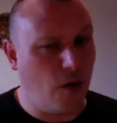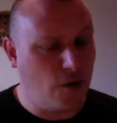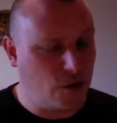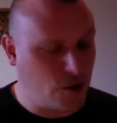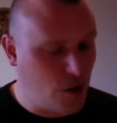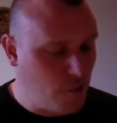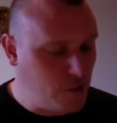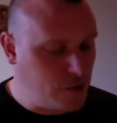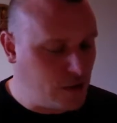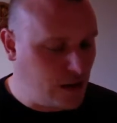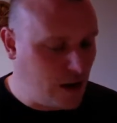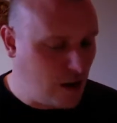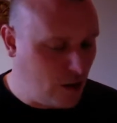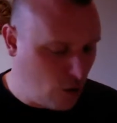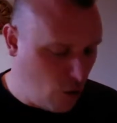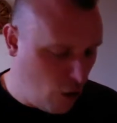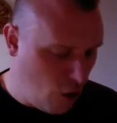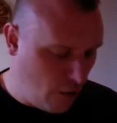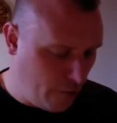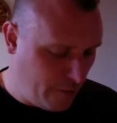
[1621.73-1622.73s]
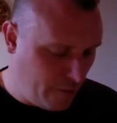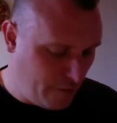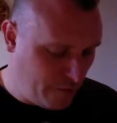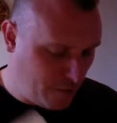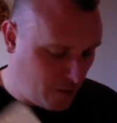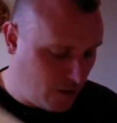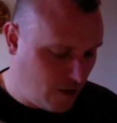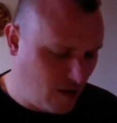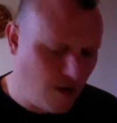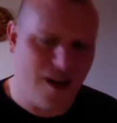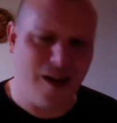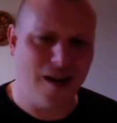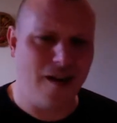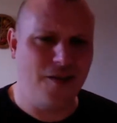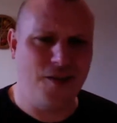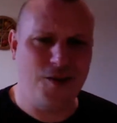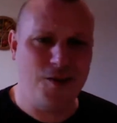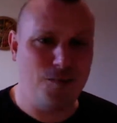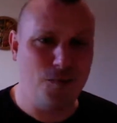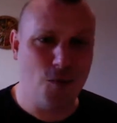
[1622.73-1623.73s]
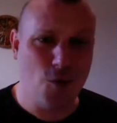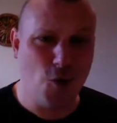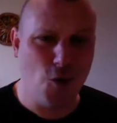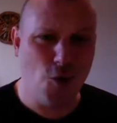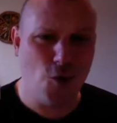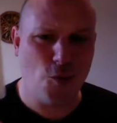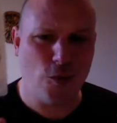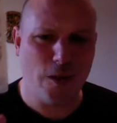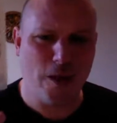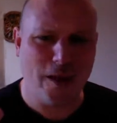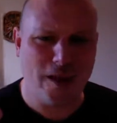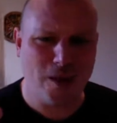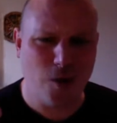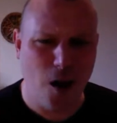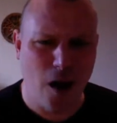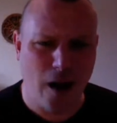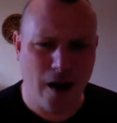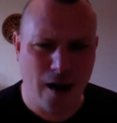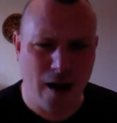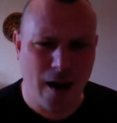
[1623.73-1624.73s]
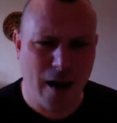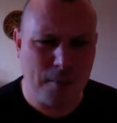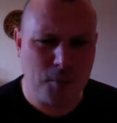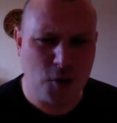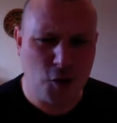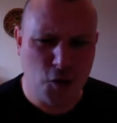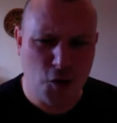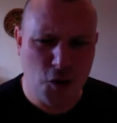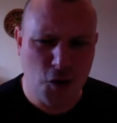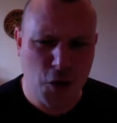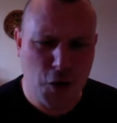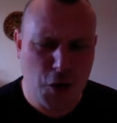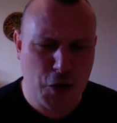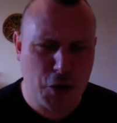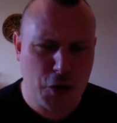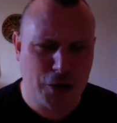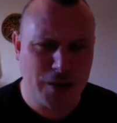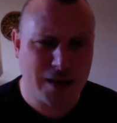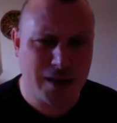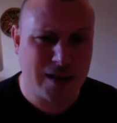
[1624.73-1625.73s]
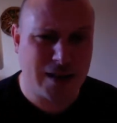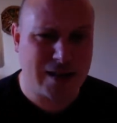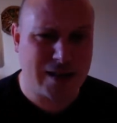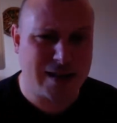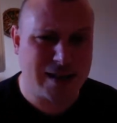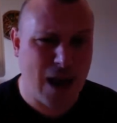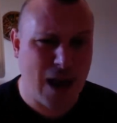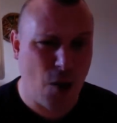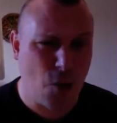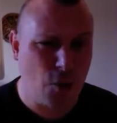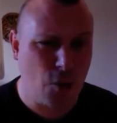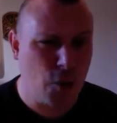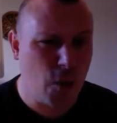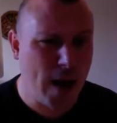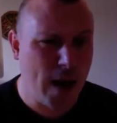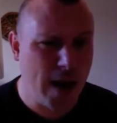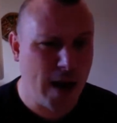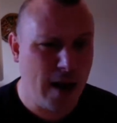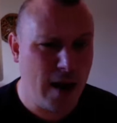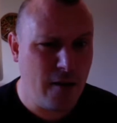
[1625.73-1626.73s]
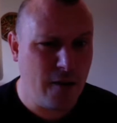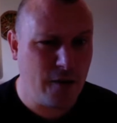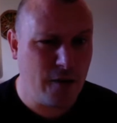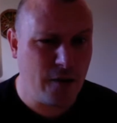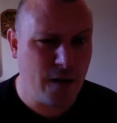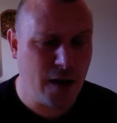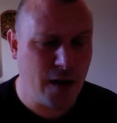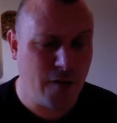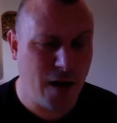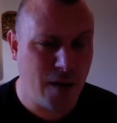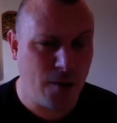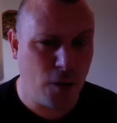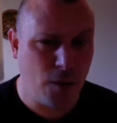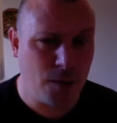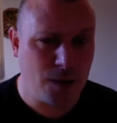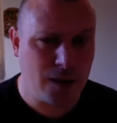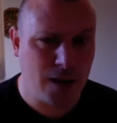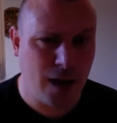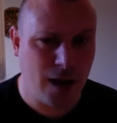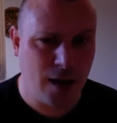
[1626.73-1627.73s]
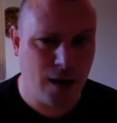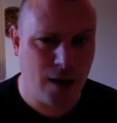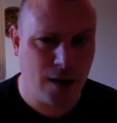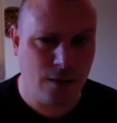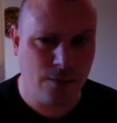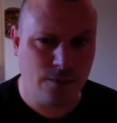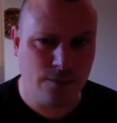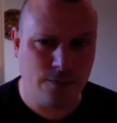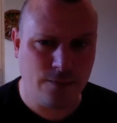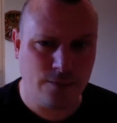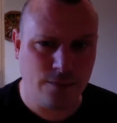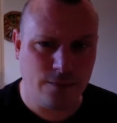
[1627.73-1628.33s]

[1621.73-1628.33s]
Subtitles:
obviously a lot of there's more. I'm sure hertz is a sound wave, if I'm not mistaken.